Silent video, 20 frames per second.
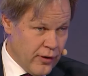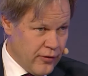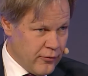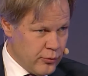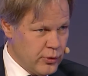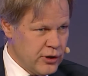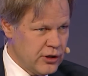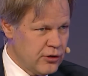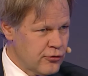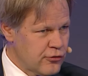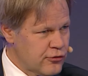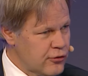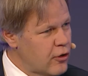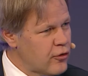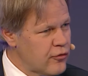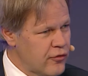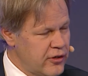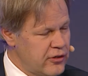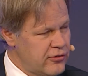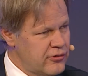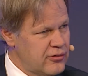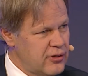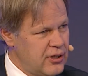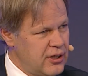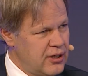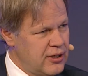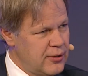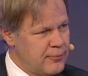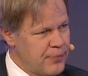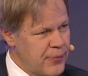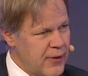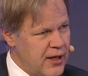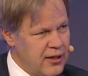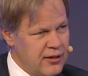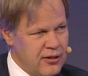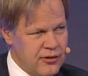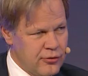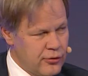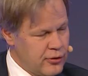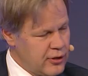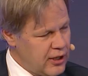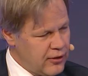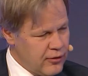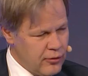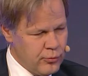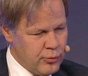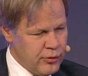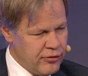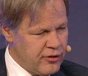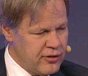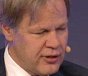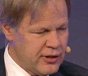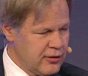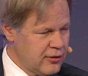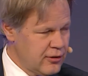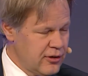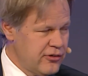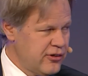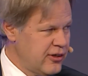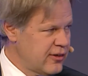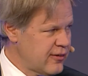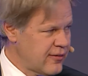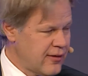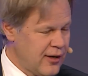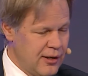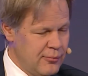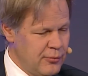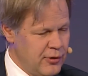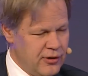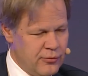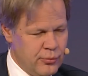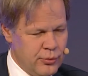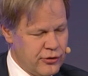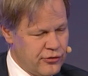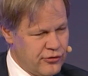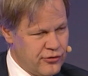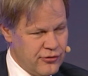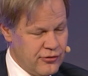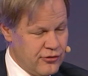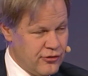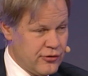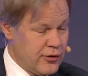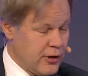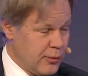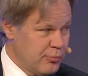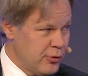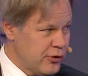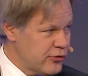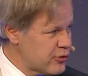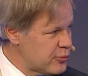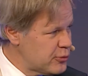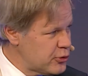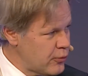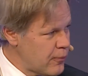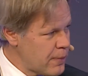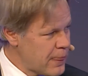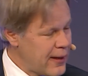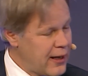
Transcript: whether we could solve this. And it turned out that with the technology at the time, it was just not possible.